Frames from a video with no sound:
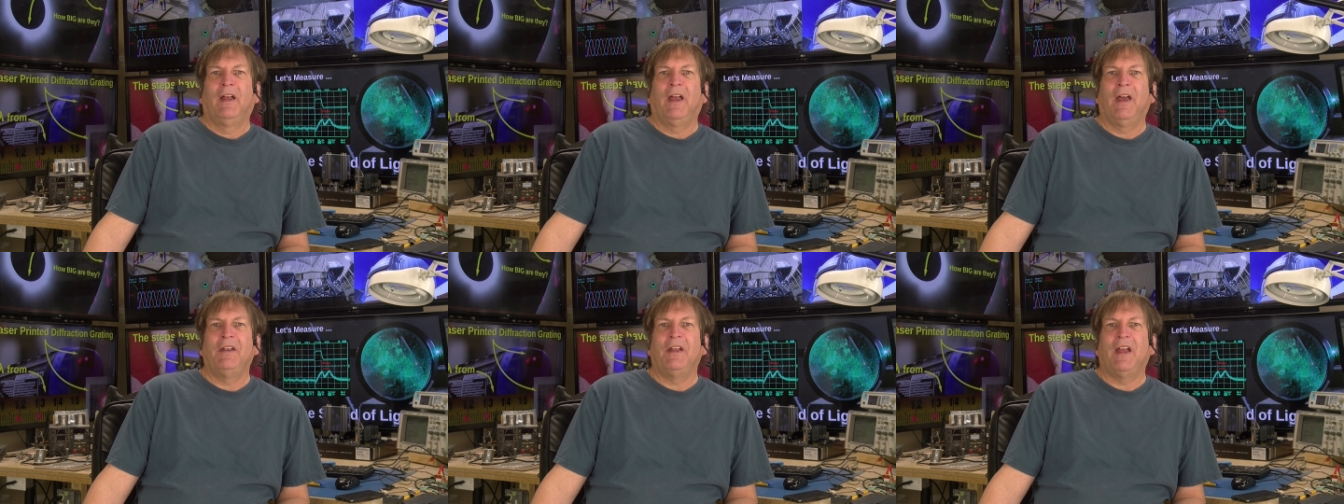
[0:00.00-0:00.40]

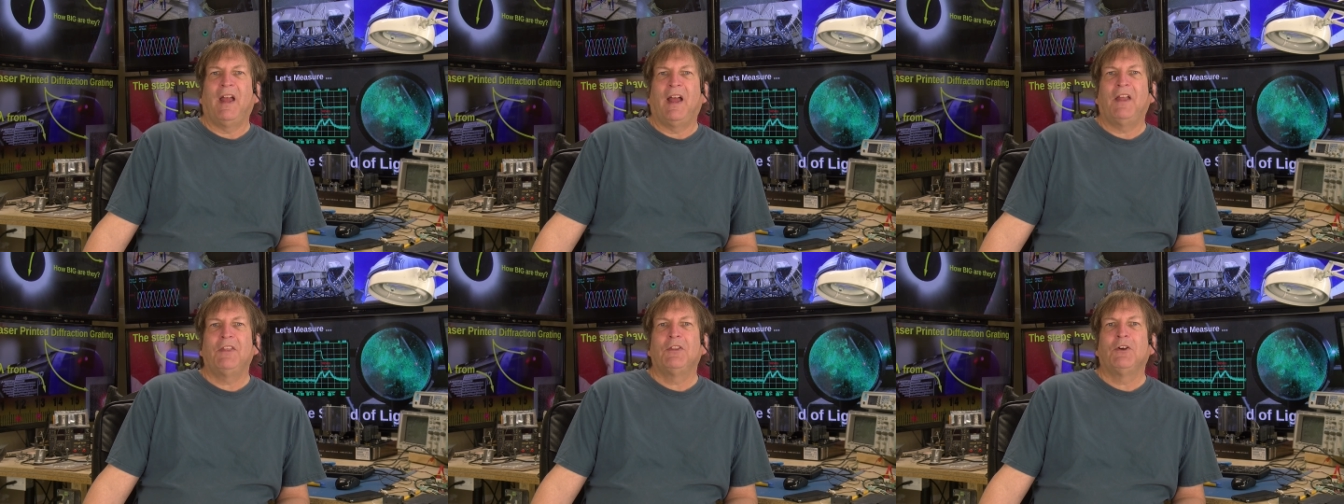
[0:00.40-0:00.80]
and
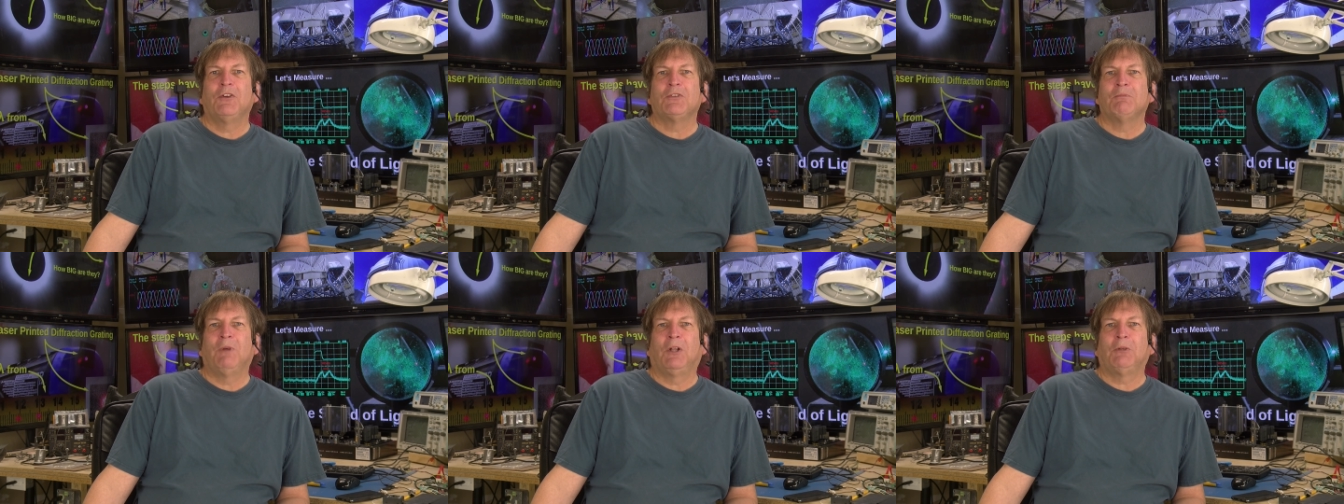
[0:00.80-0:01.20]
add
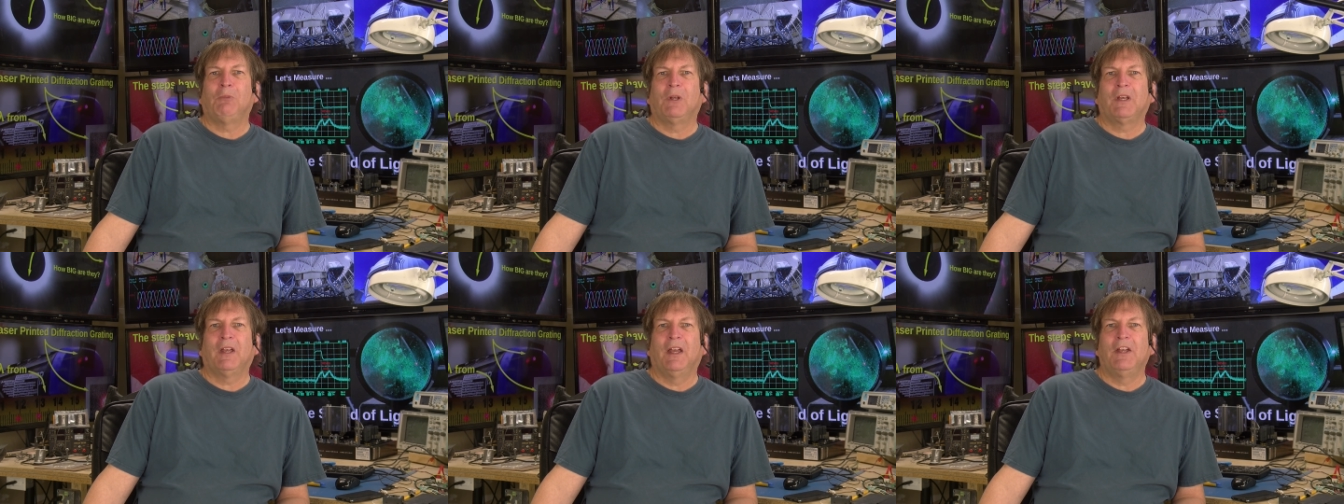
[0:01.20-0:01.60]
those
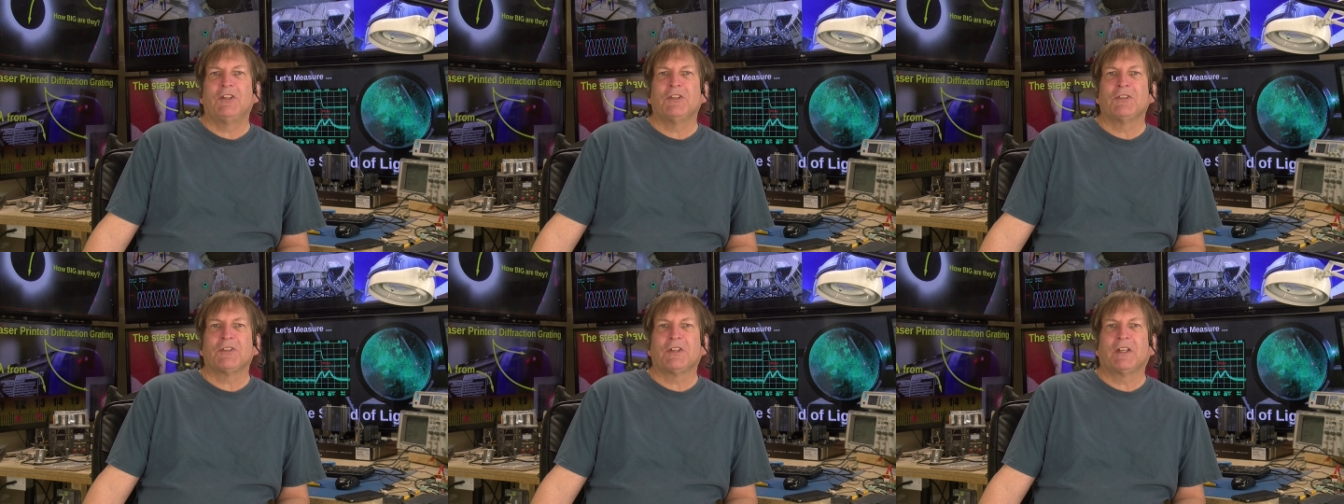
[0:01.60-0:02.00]

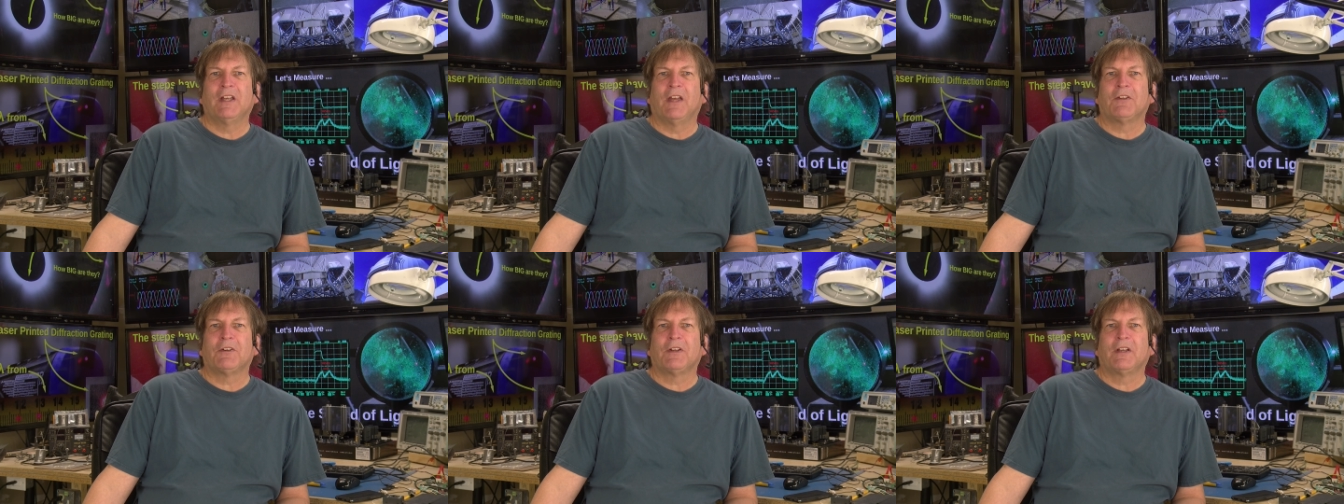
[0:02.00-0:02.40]
multiplications
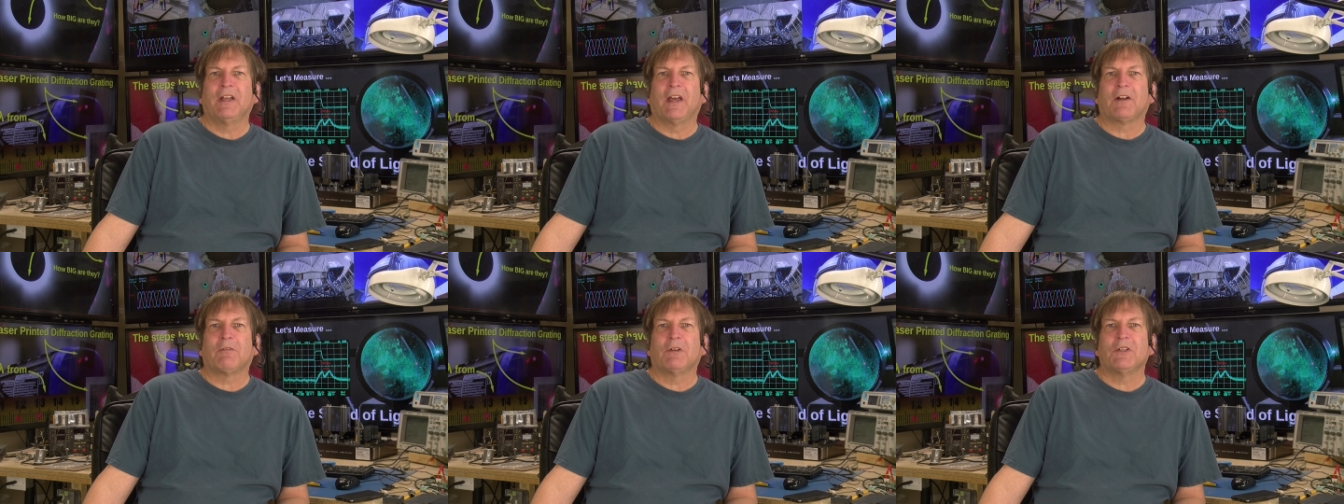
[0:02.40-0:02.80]
together to
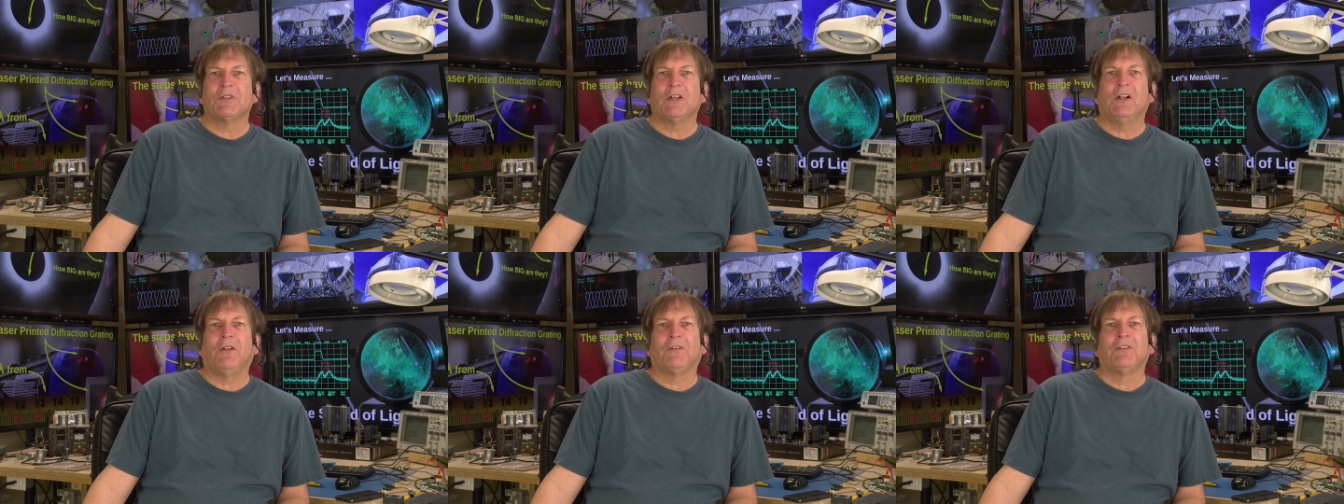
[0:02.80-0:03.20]
get a
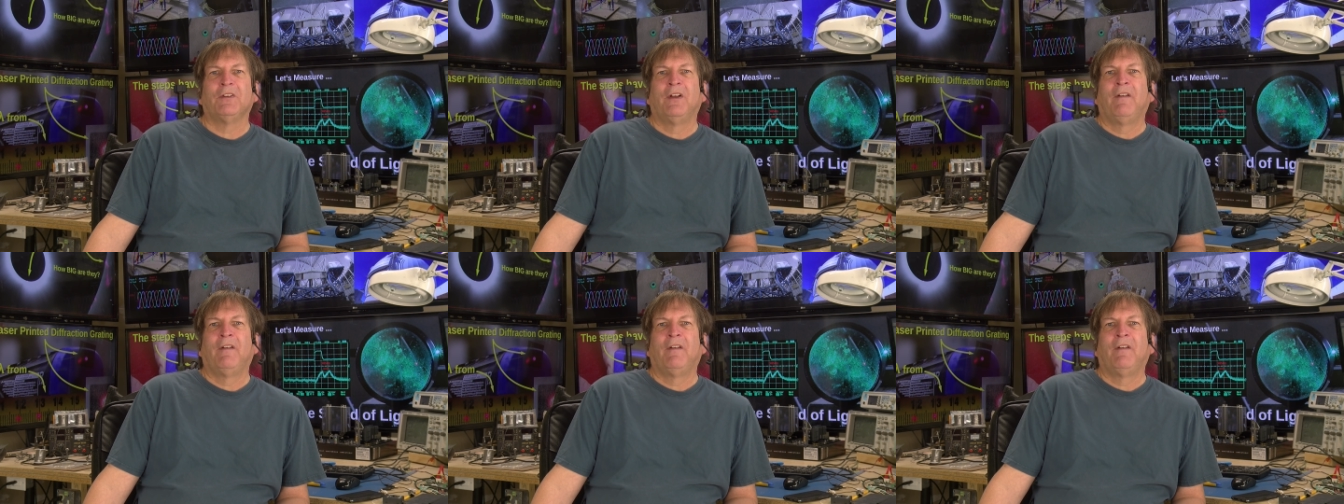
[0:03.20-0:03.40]
result.